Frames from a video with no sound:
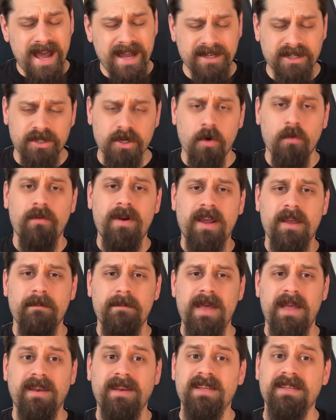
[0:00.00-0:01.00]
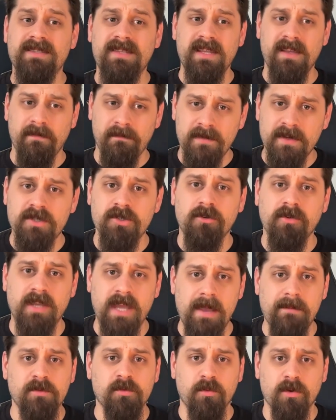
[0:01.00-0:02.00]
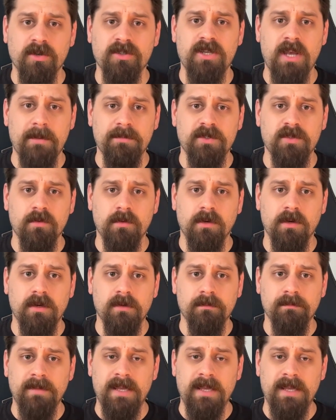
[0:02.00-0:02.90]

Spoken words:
I don't recommend is the official Games Workshop store.